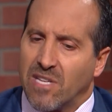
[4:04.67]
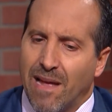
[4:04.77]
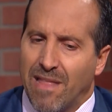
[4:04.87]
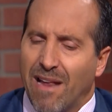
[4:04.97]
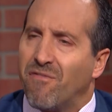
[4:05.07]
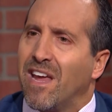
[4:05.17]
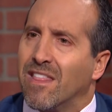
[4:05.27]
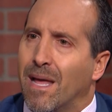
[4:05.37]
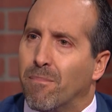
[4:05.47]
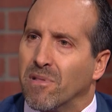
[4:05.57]
that
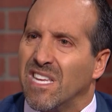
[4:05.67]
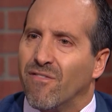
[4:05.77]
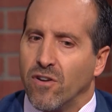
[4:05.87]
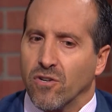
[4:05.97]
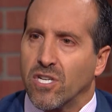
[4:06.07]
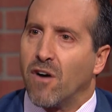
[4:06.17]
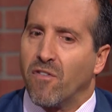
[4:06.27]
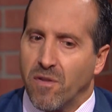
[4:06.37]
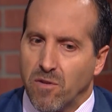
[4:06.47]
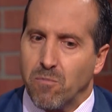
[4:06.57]
faith, that belief in yourself,
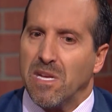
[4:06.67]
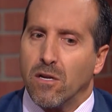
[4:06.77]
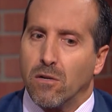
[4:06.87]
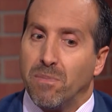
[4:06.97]
and to be